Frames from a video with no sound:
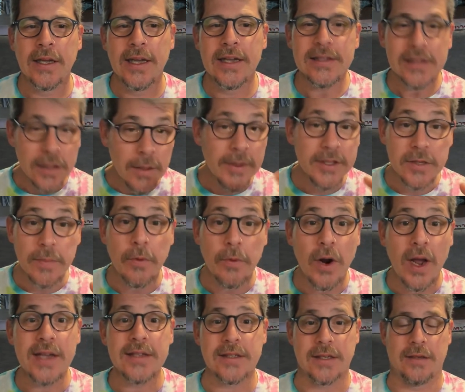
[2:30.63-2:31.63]
is a little bit
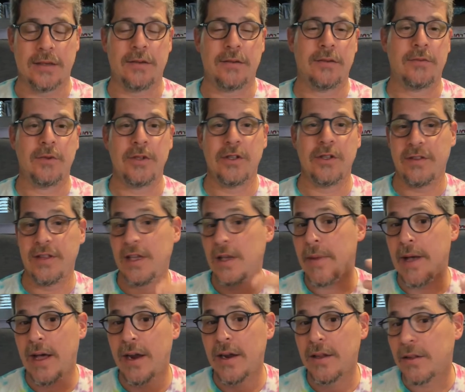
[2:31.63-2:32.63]
surprising when you think
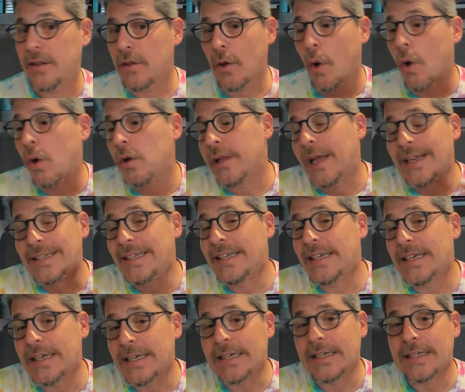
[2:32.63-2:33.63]
about it, that the whole
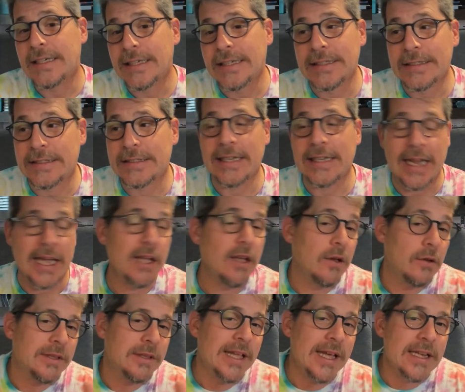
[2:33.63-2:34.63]
idea is today,
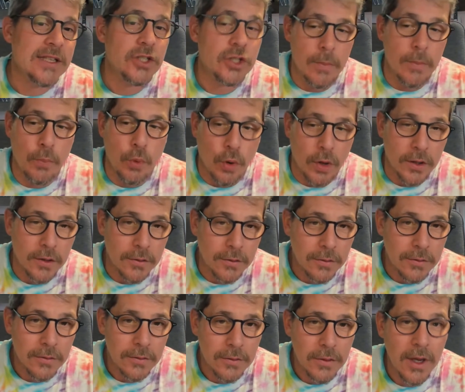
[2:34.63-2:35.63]
let us support
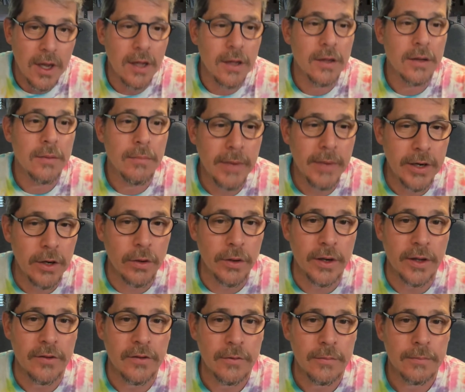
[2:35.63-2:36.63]

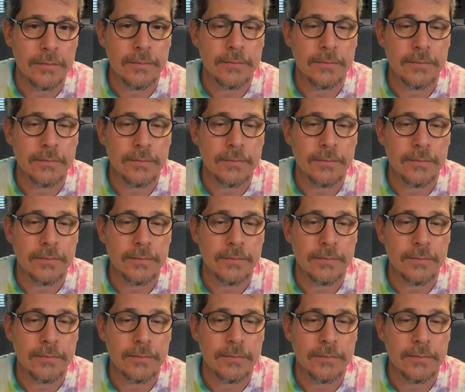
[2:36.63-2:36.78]
minorities.